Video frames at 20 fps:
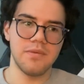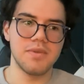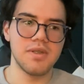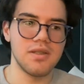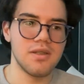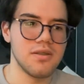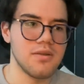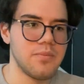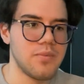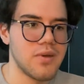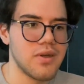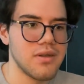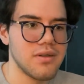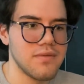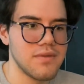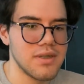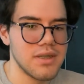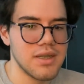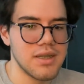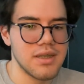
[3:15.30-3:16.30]
another part
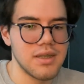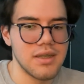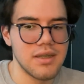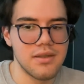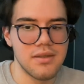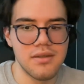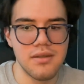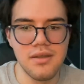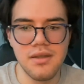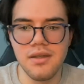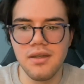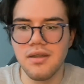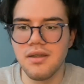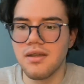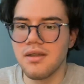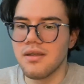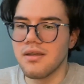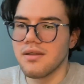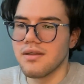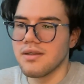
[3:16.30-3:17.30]
of it, and then
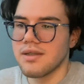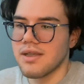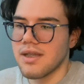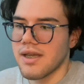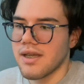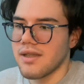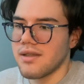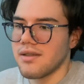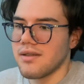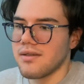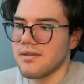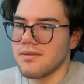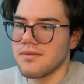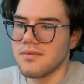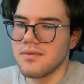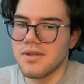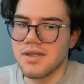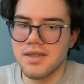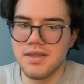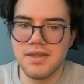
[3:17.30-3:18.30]
that
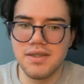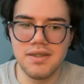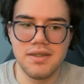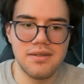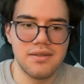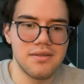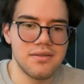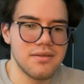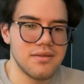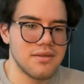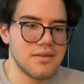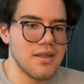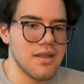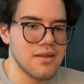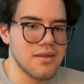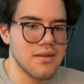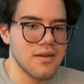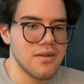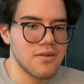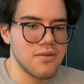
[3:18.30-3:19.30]
was
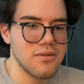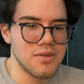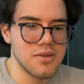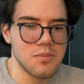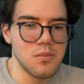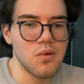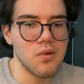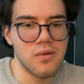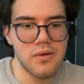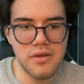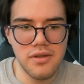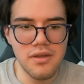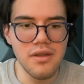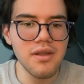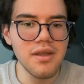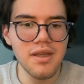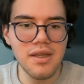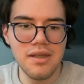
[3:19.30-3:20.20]
Death Lotto was born.